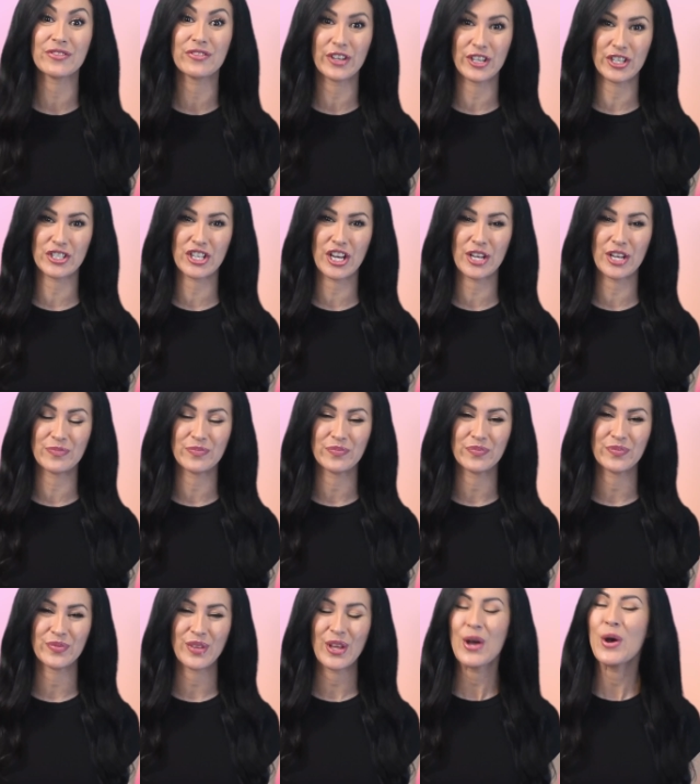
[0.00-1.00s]

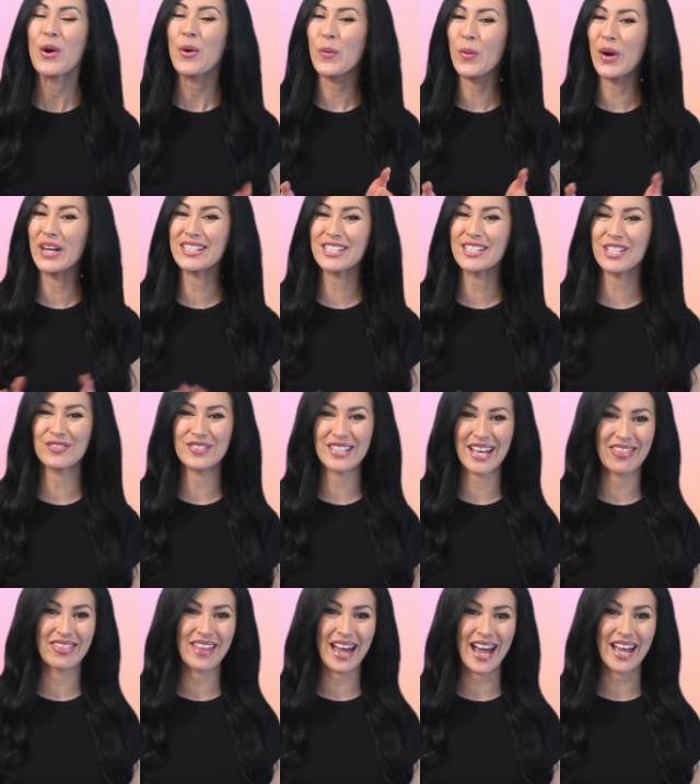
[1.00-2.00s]
version. Once you've
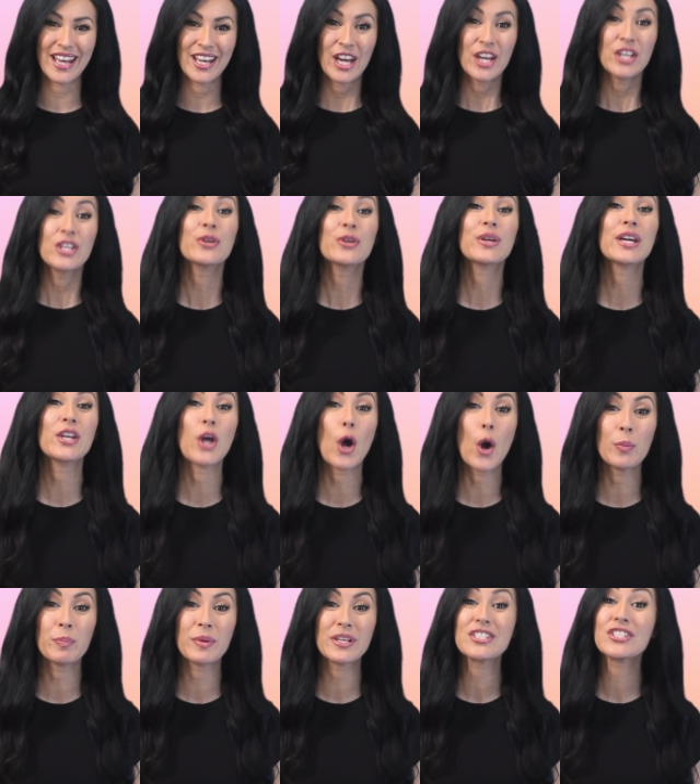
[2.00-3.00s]
done that, you can
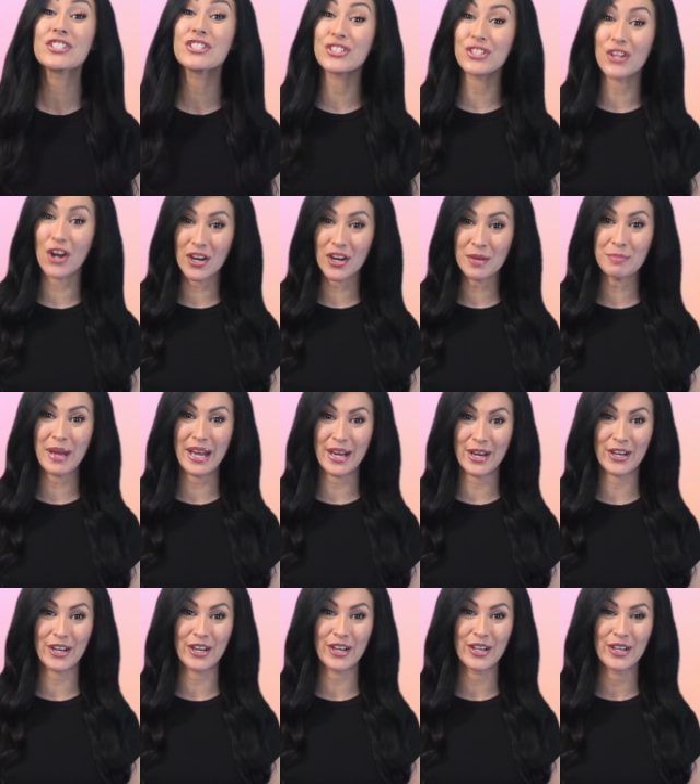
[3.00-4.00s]
open
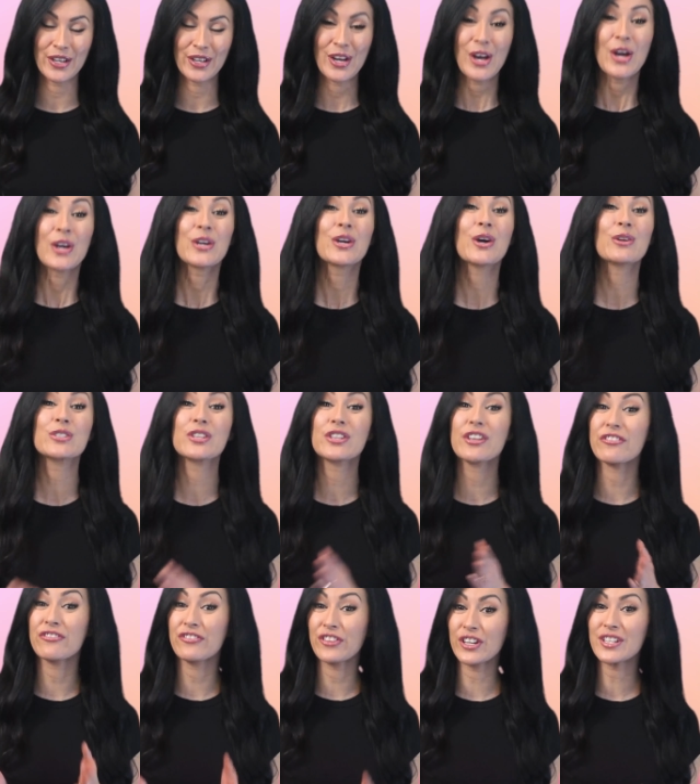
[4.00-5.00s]
StarMaker, go to
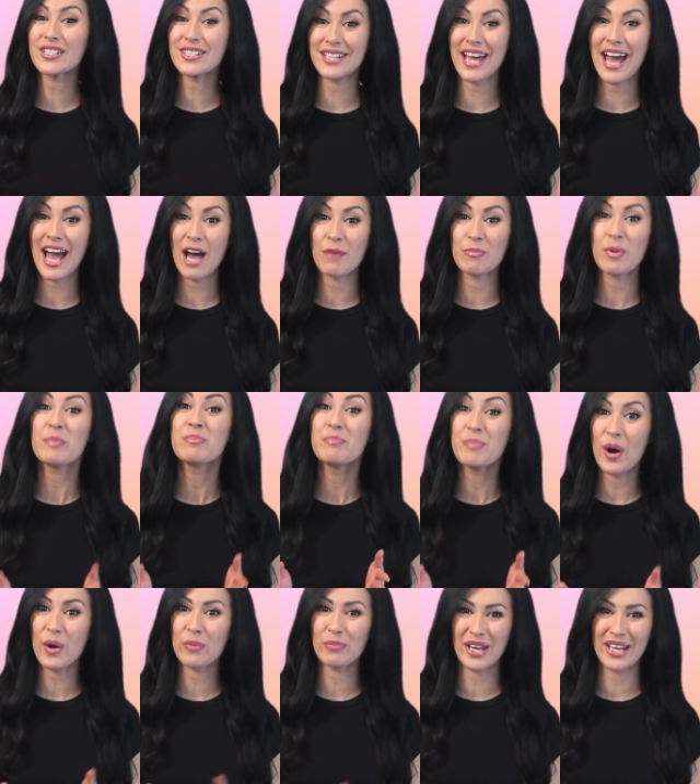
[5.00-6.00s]
the first tab,
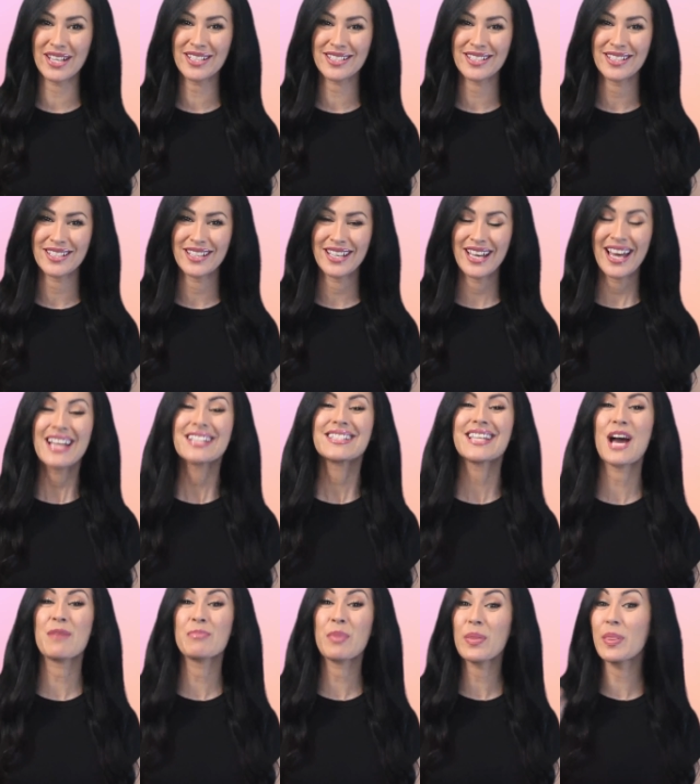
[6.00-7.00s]
Moment,
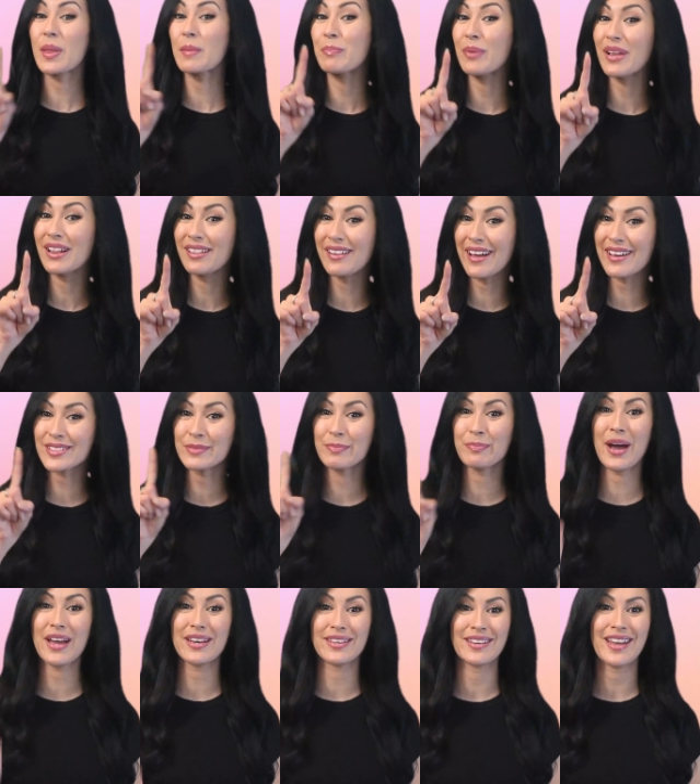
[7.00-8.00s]
tap on the plus
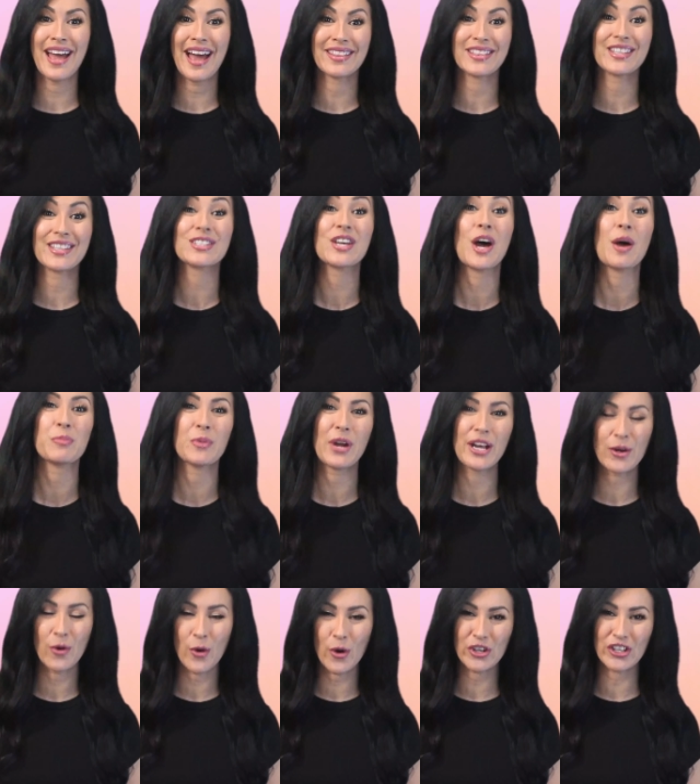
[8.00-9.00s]
button at the top
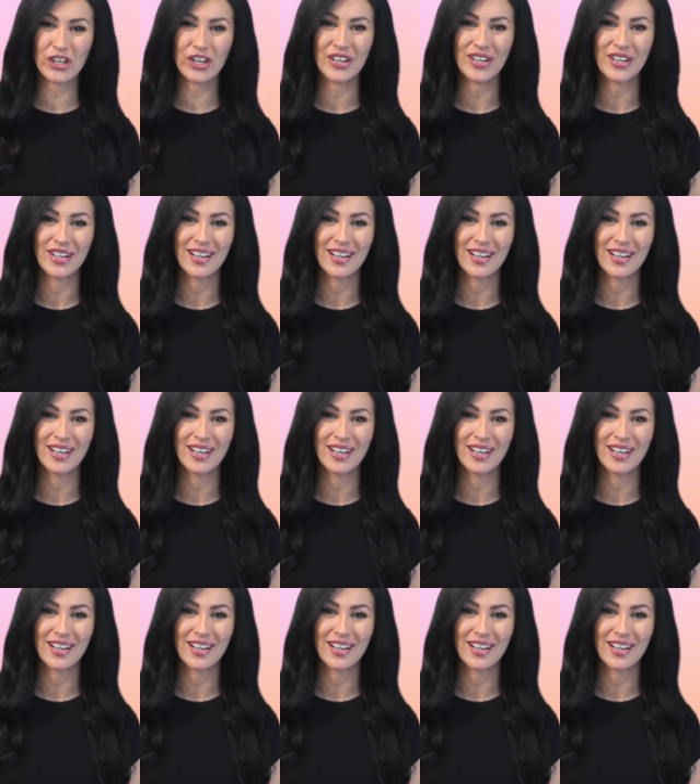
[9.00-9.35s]
right corner,